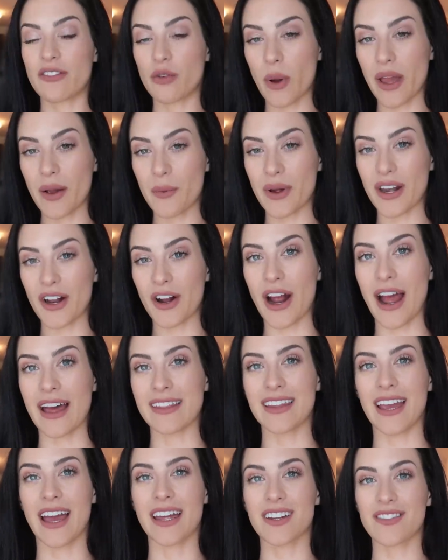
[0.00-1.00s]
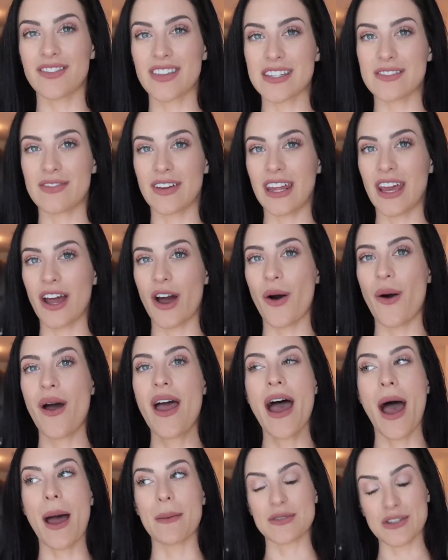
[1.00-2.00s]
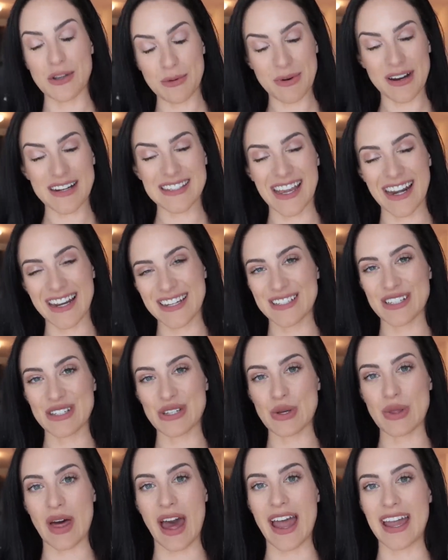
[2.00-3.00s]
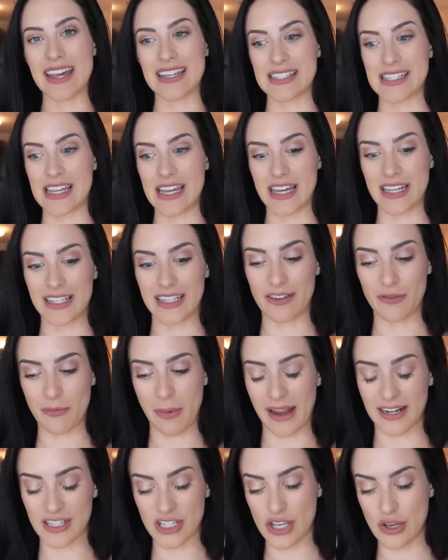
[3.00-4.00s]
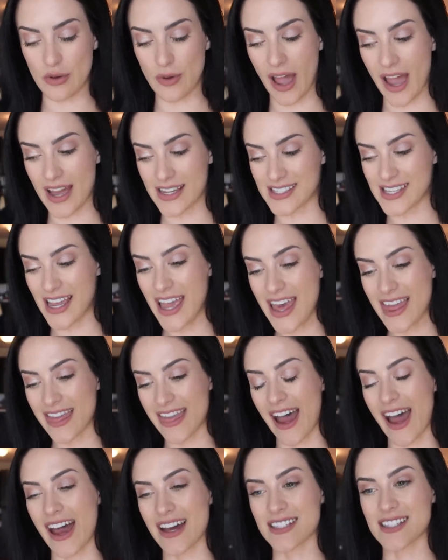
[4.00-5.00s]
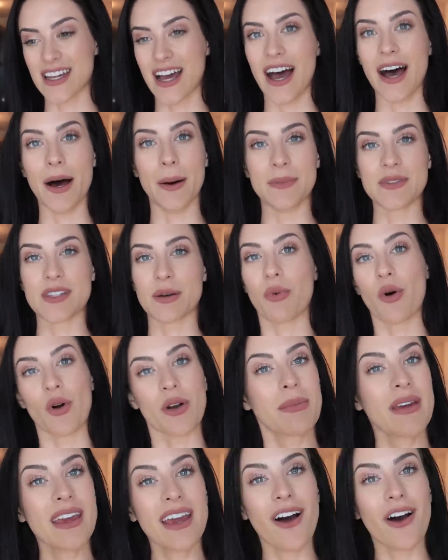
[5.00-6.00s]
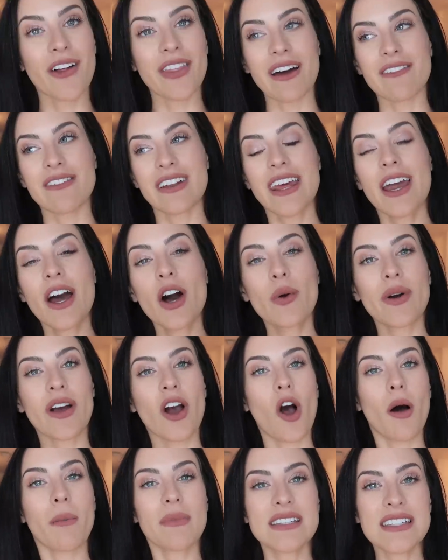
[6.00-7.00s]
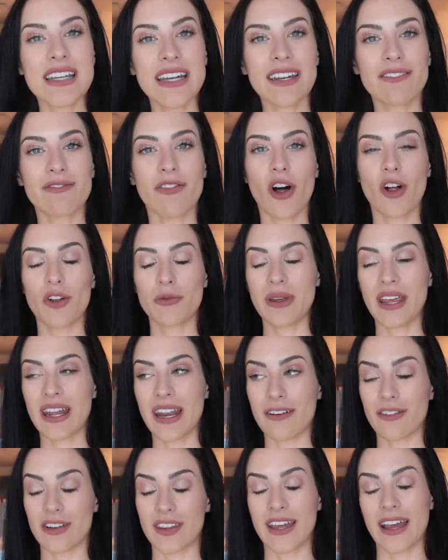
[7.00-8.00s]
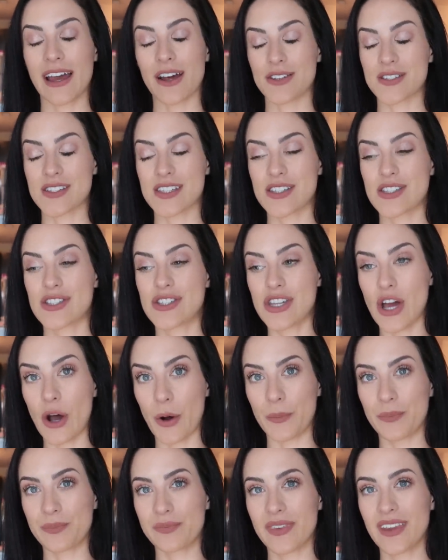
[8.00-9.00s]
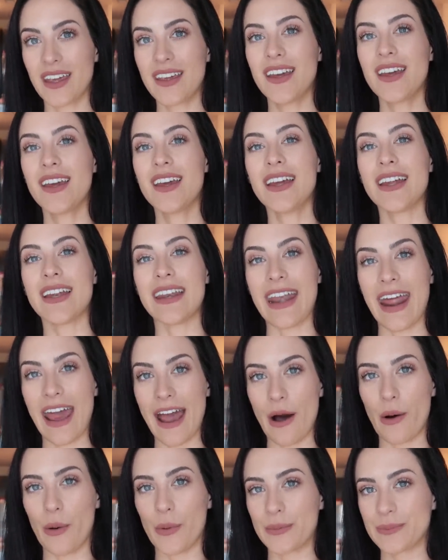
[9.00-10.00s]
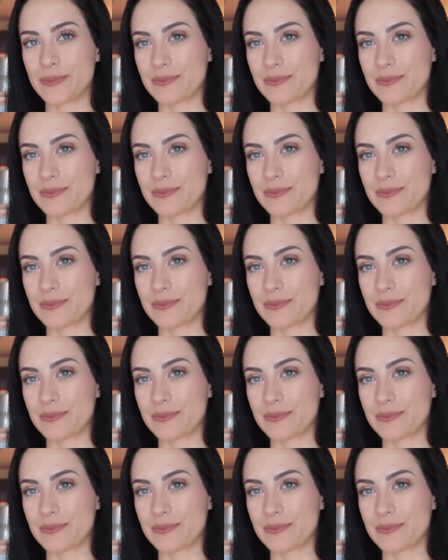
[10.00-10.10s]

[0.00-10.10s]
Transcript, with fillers: giveaway winner at the end of this video I'm super excited to do that and to give back to you guys that um, supported me on that video and commented and followed me and everything else so now